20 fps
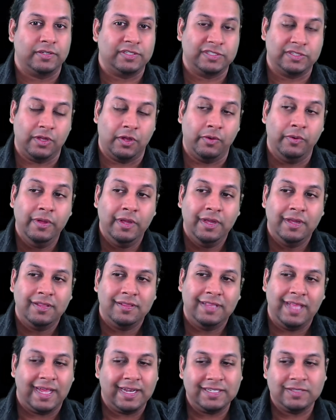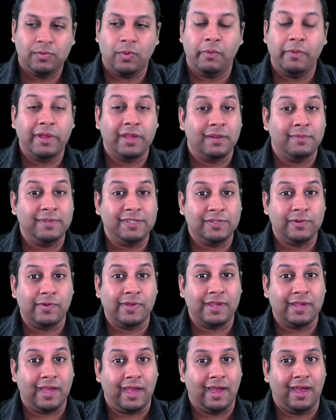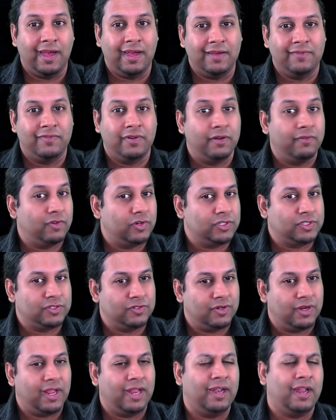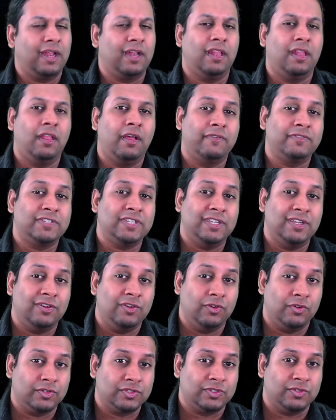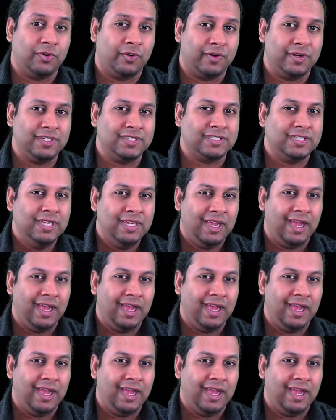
So that is what we're going to be doing very, very soon, and I'd love to hear your stories,